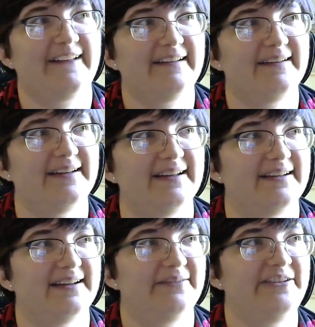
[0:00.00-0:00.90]
I
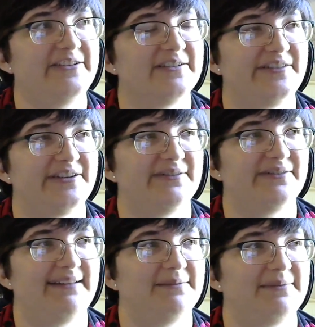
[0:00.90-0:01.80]
wonder if you
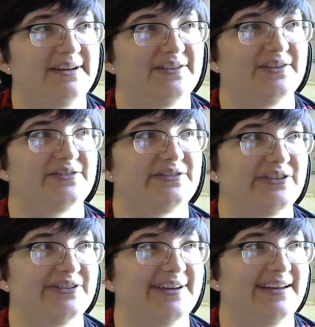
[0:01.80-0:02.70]
randomly search
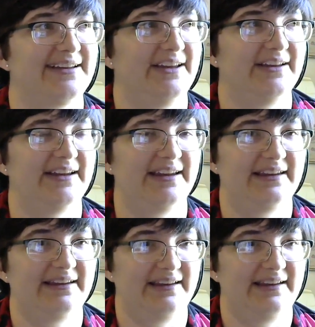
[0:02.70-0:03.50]
just like